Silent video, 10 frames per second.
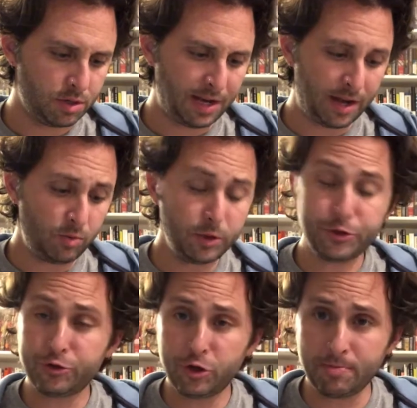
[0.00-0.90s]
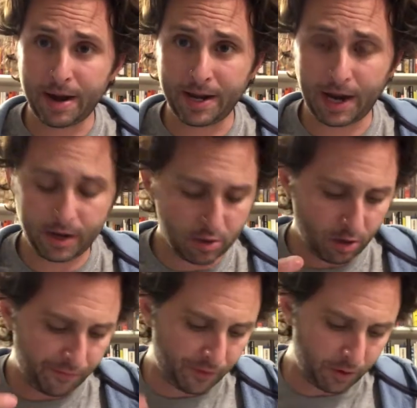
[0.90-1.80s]
I don't want to do too many. I could go
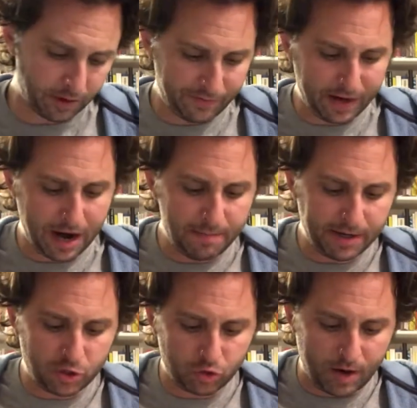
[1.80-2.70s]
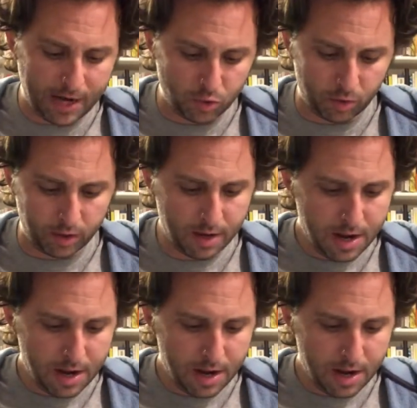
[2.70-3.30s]
further. In fact, I might scratch one.